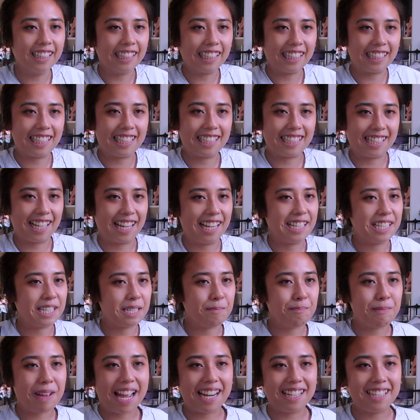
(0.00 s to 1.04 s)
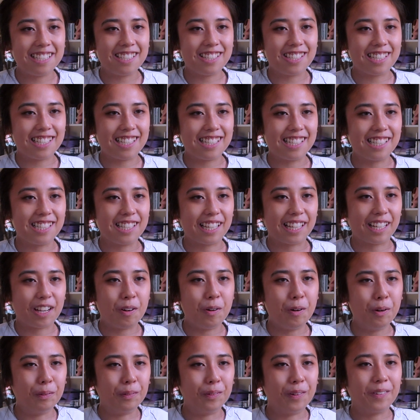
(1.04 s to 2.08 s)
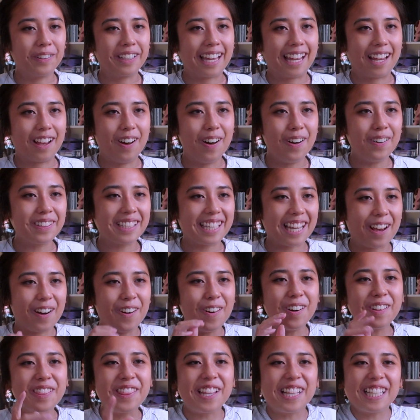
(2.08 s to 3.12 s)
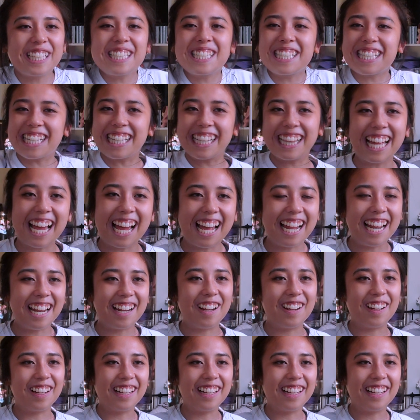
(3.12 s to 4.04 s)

Like he got his bandages. Like oh okay okay oh did you see that?